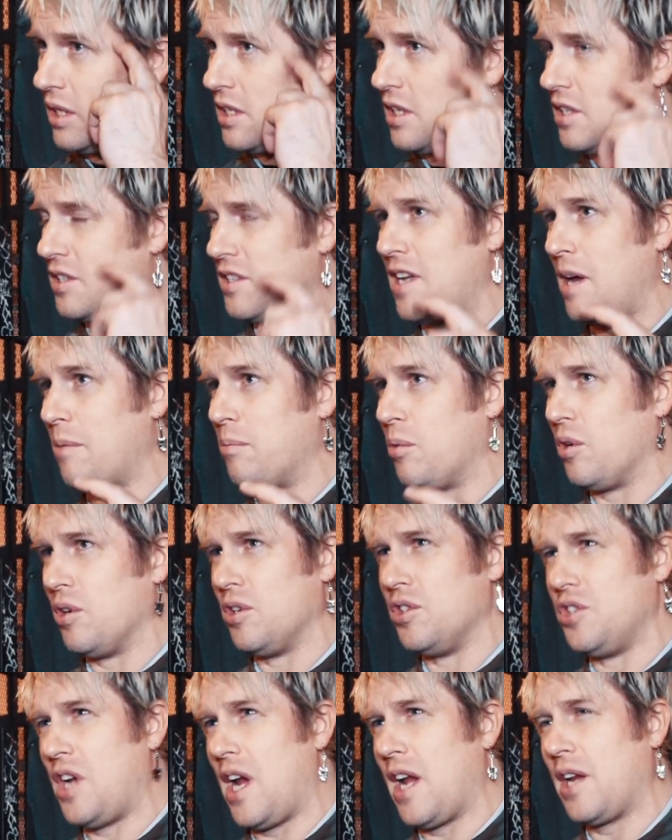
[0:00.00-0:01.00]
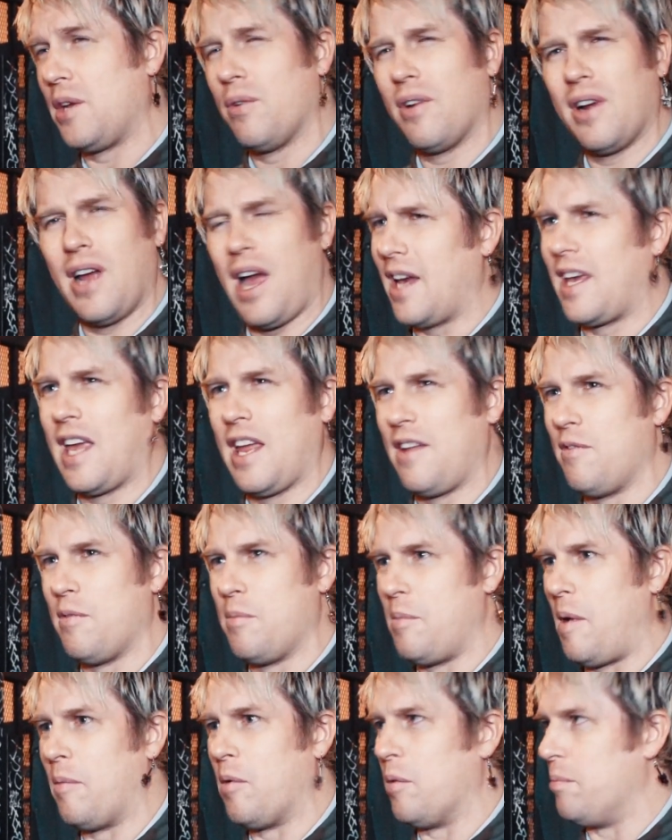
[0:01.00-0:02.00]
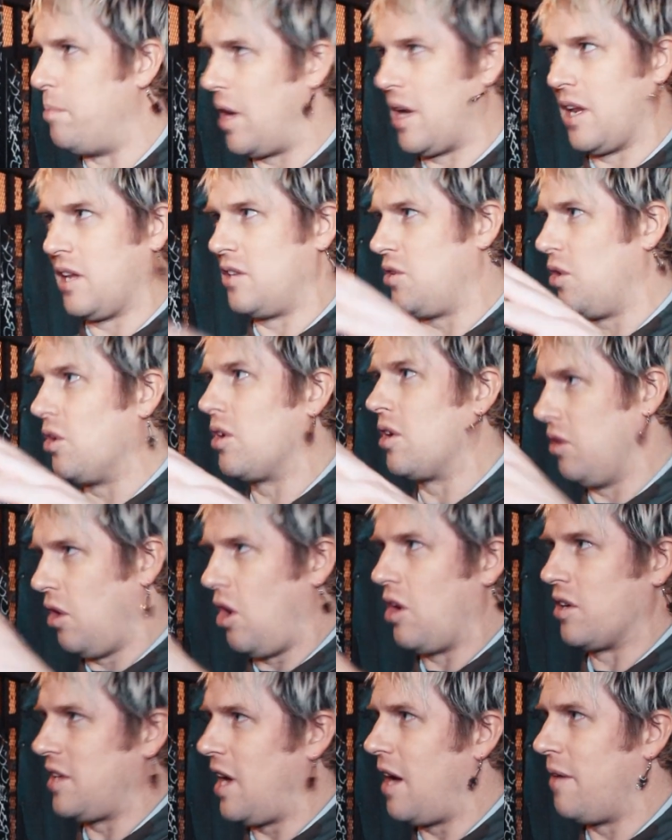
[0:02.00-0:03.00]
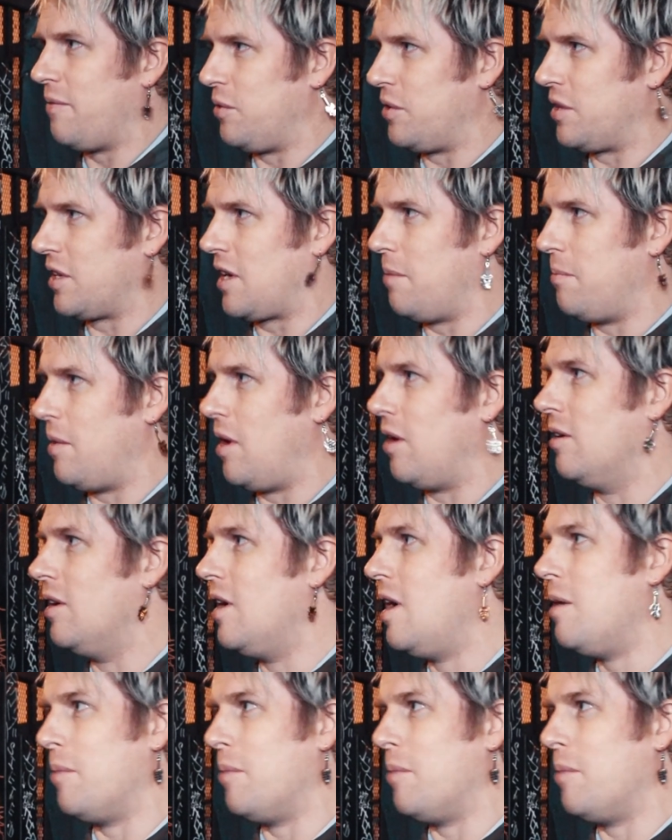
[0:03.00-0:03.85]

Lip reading: December or January, I can't even remember, but it took a long time for it to come out.